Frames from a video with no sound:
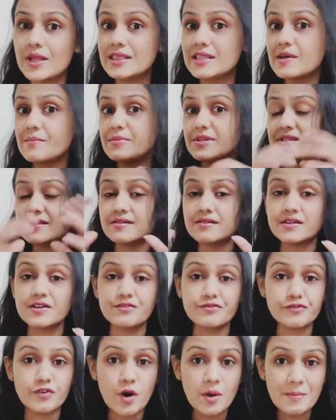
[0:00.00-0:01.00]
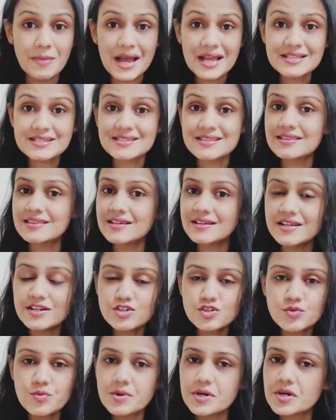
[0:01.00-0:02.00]
will there be certain formats that they
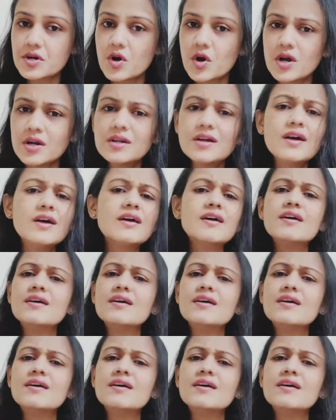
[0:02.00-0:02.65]
need to work on?